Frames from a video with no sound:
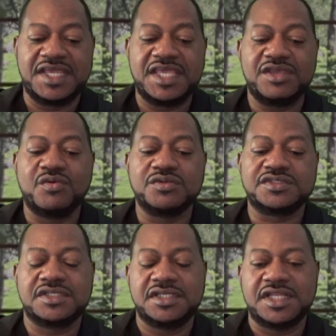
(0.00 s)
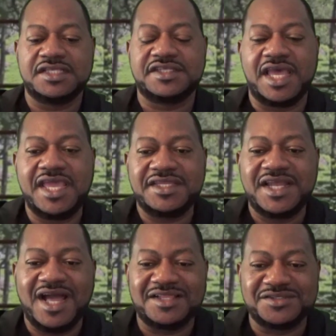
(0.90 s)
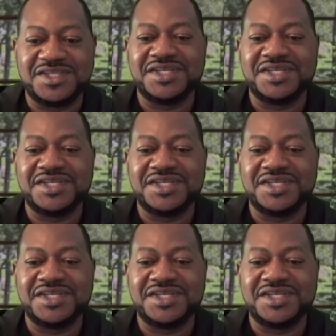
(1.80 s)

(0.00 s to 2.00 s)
equals, that's eight dollars